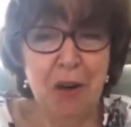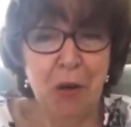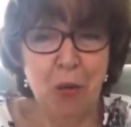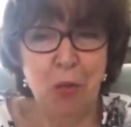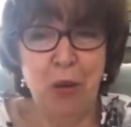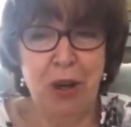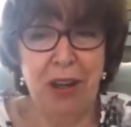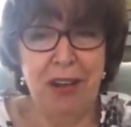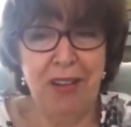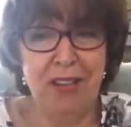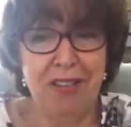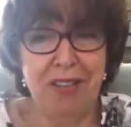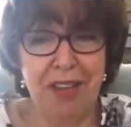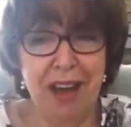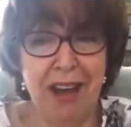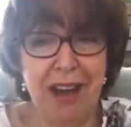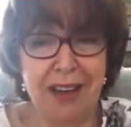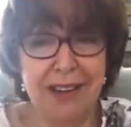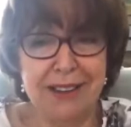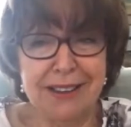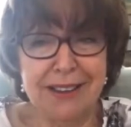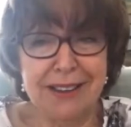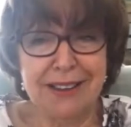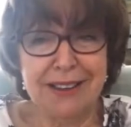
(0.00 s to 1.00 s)
with
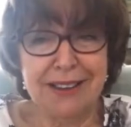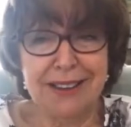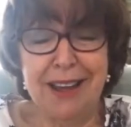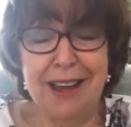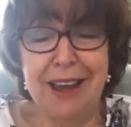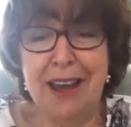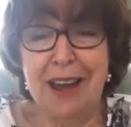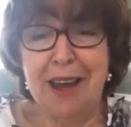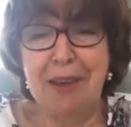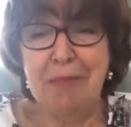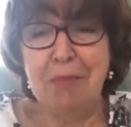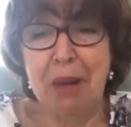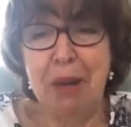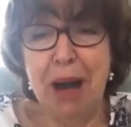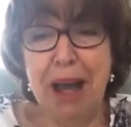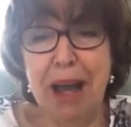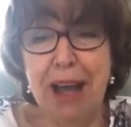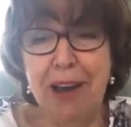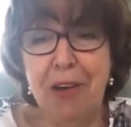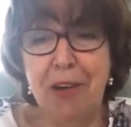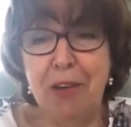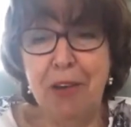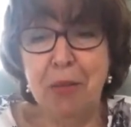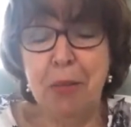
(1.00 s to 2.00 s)
that by a
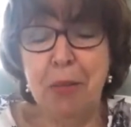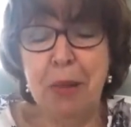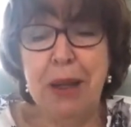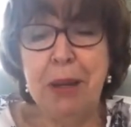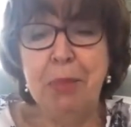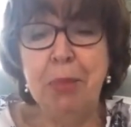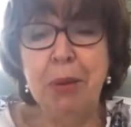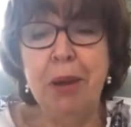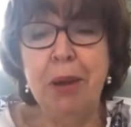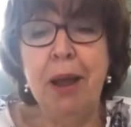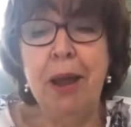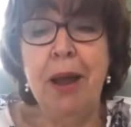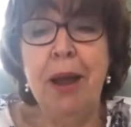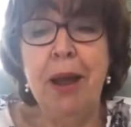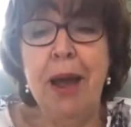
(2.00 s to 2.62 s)
lot of people.